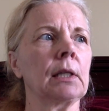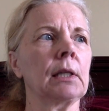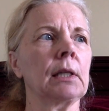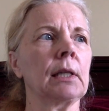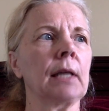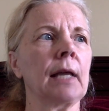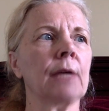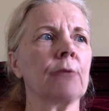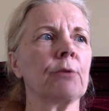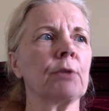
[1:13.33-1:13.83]

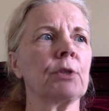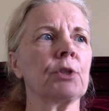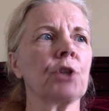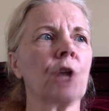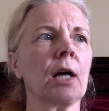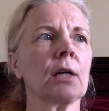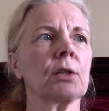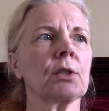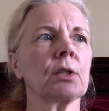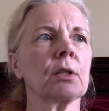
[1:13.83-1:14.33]
Landry
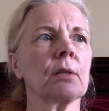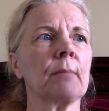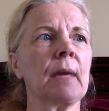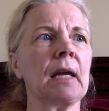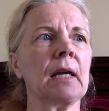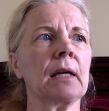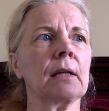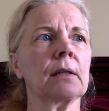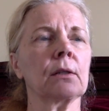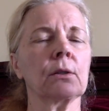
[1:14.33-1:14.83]
jogged to the
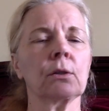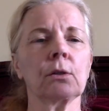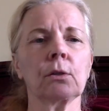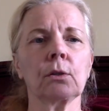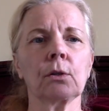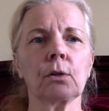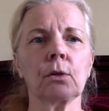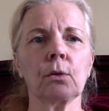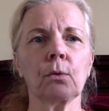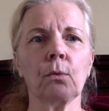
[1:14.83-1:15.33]
man.
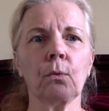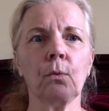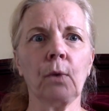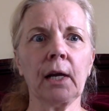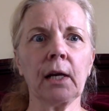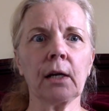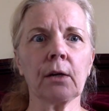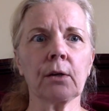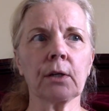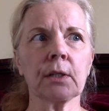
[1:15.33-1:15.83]

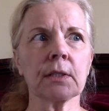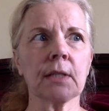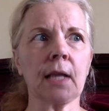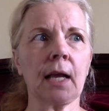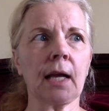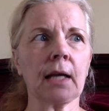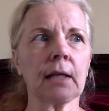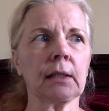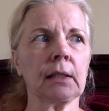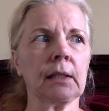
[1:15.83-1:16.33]
Where
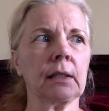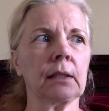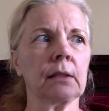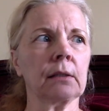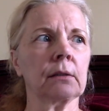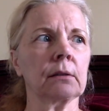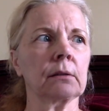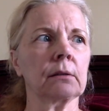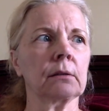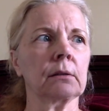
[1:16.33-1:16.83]
exactly?
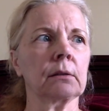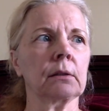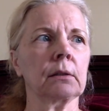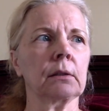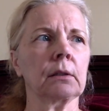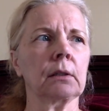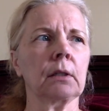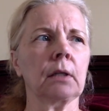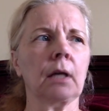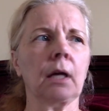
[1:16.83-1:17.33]

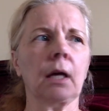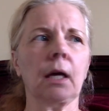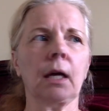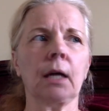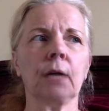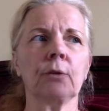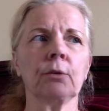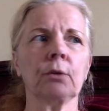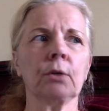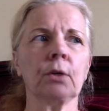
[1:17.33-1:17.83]
I
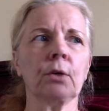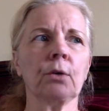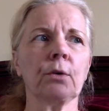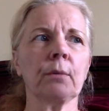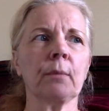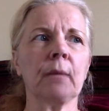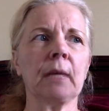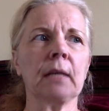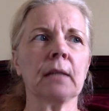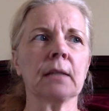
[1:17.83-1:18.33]
don't know, the
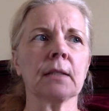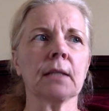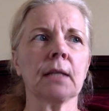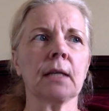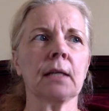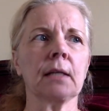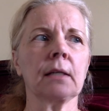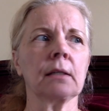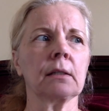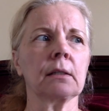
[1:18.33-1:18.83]
man
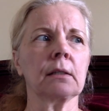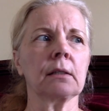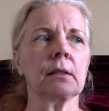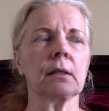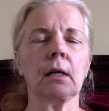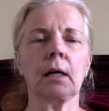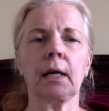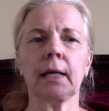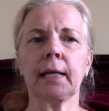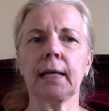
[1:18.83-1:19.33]
said.
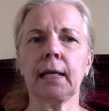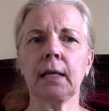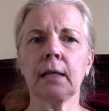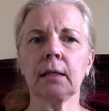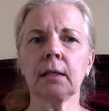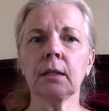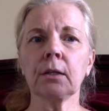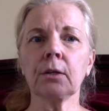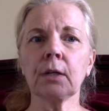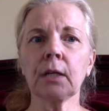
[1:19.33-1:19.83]
I can't
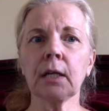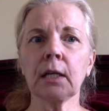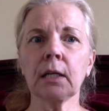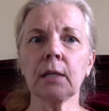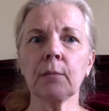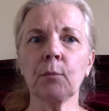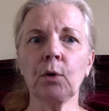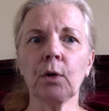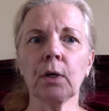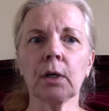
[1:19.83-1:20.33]
hear it any
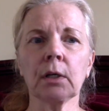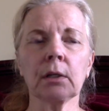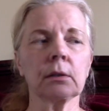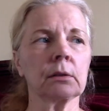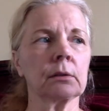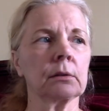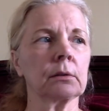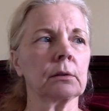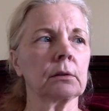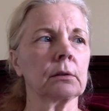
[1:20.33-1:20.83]
more.
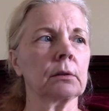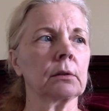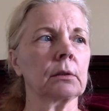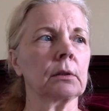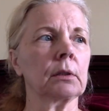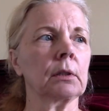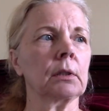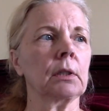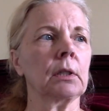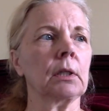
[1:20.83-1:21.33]

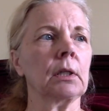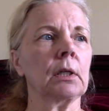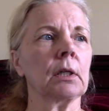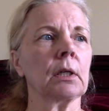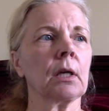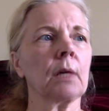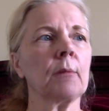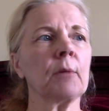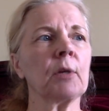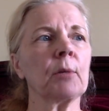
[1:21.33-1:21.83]

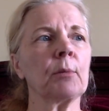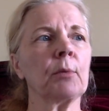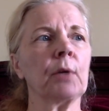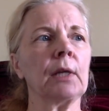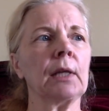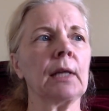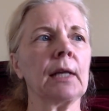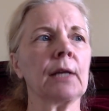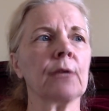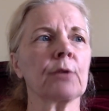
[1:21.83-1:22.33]
Come here, boy,
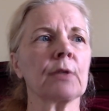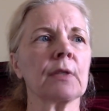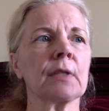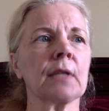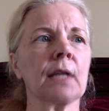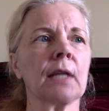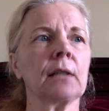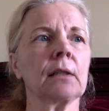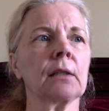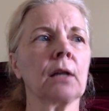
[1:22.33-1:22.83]
Landry
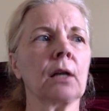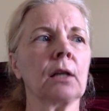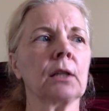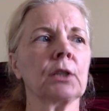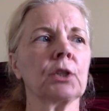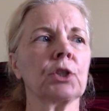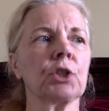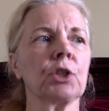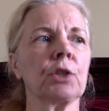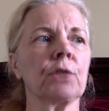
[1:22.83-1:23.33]
said,
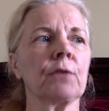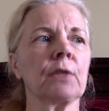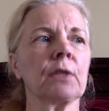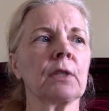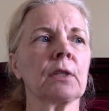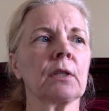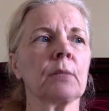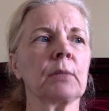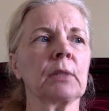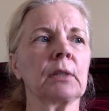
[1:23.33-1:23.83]
calling Chief
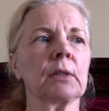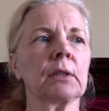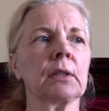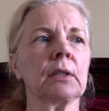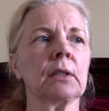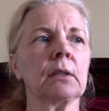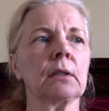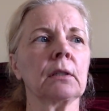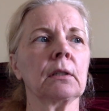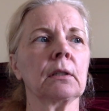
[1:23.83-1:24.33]
into the
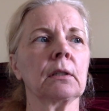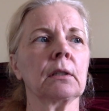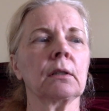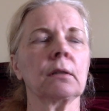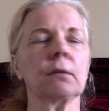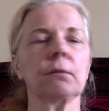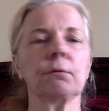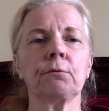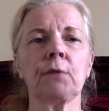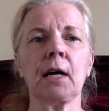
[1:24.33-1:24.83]
building.
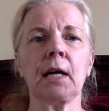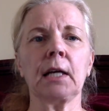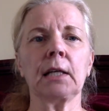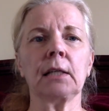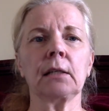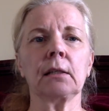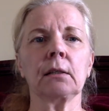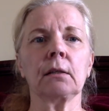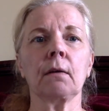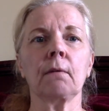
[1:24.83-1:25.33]

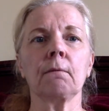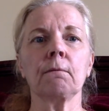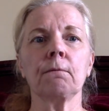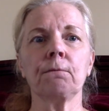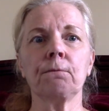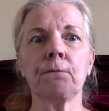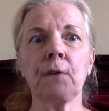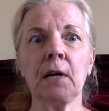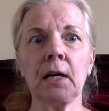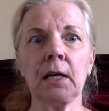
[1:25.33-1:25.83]
Find,
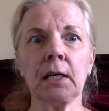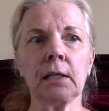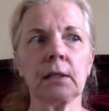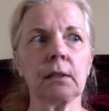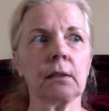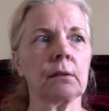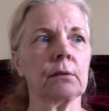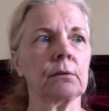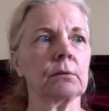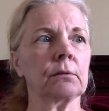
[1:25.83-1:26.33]

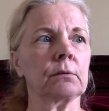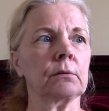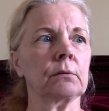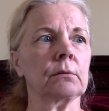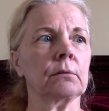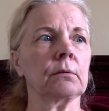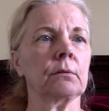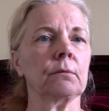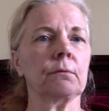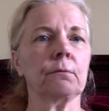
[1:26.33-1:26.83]
find,
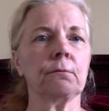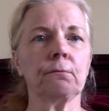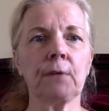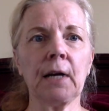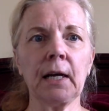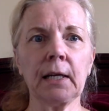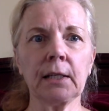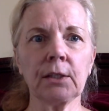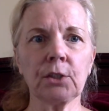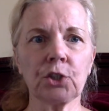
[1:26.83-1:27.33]

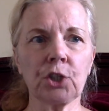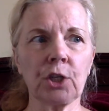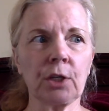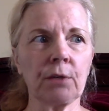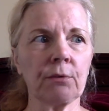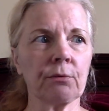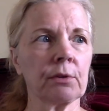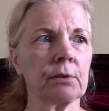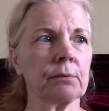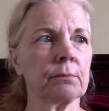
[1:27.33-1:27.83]
find,
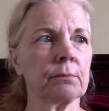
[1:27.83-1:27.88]
Chief.